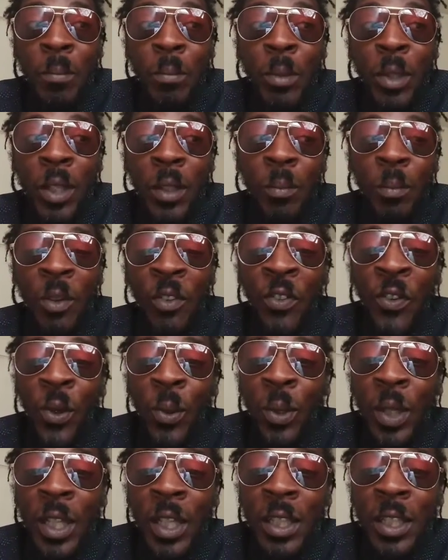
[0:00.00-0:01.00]
But
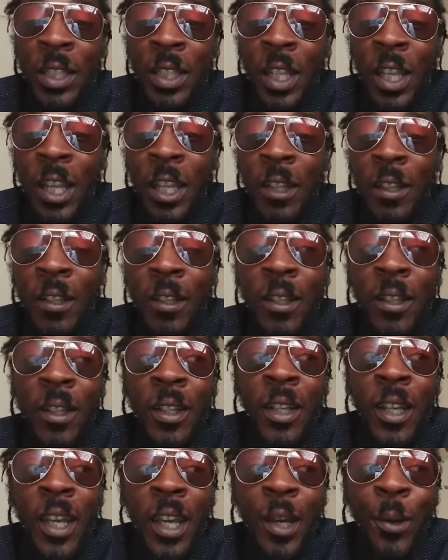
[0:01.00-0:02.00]
before we get to that,
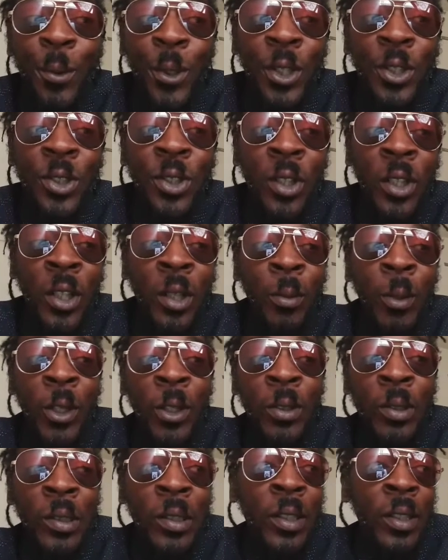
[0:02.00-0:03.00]
I want to talk
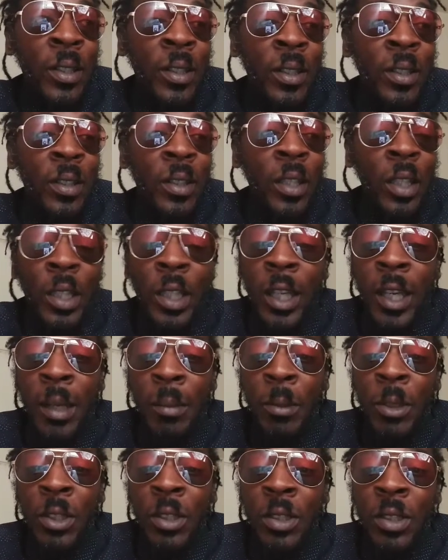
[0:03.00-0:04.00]
about the
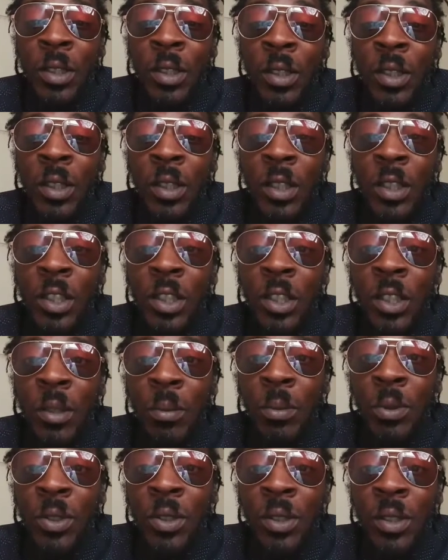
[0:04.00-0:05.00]
Diamonds
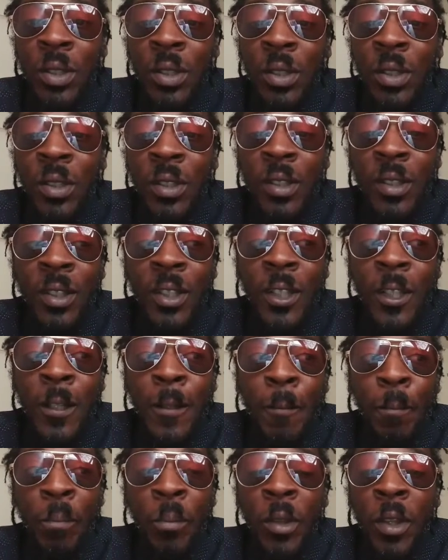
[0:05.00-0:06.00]
ships,
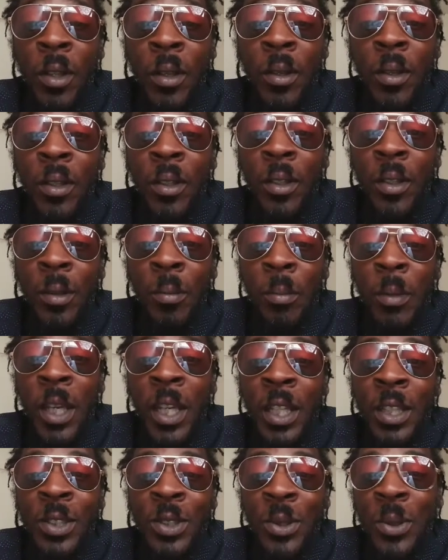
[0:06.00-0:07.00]
the
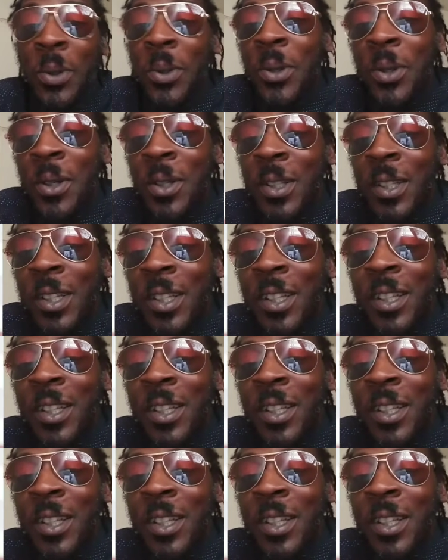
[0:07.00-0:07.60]
Megazord,